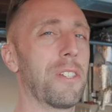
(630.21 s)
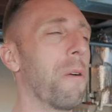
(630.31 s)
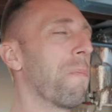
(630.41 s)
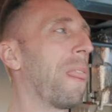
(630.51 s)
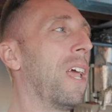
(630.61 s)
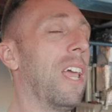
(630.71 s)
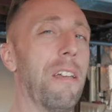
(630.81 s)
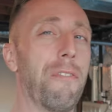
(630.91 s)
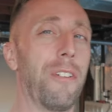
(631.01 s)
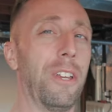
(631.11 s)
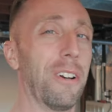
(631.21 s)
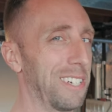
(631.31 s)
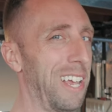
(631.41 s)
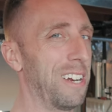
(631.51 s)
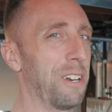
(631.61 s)
So if you're
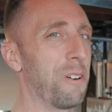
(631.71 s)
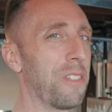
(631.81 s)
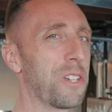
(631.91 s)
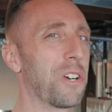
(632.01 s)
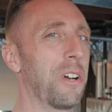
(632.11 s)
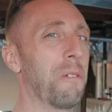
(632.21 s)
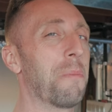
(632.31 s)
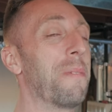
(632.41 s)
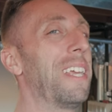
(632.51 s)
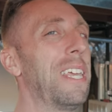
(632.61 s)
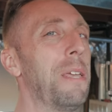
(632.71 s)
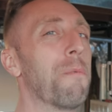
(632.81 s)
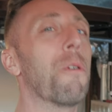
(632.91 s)
excited to go on this journey with me, keep